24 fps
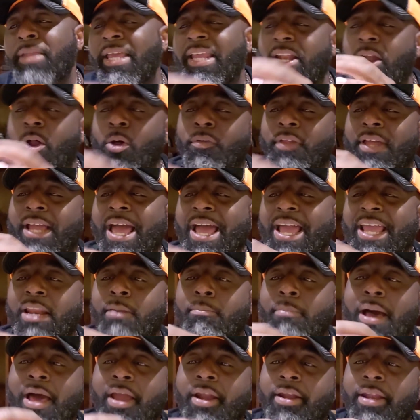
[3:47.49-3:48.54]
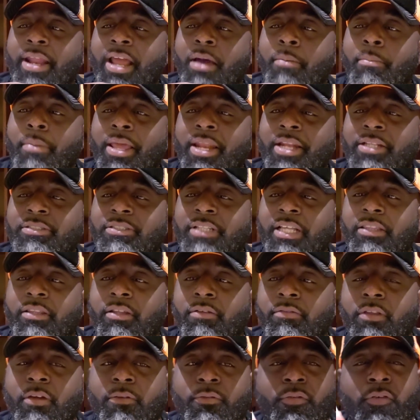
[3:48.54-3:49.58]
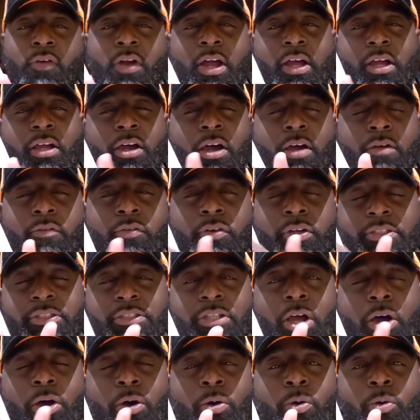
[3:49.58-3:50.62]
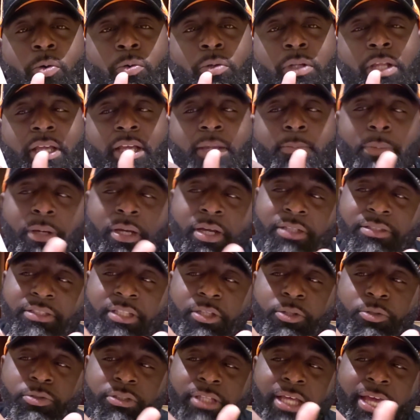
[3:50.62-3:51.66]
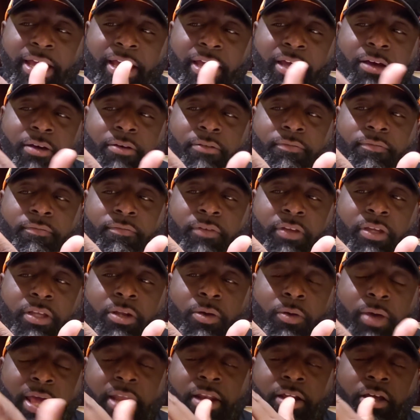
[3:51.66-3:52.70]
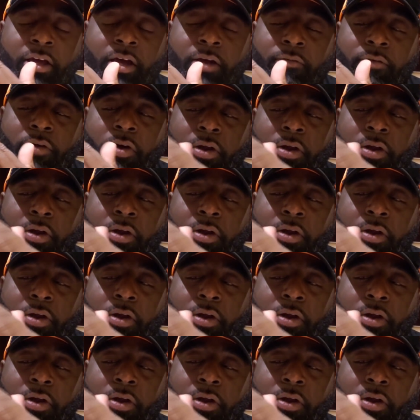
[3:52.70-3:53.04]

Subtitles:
And the only thing I hate about it now, man, is that the front cover is gone, because it used to have, had a cover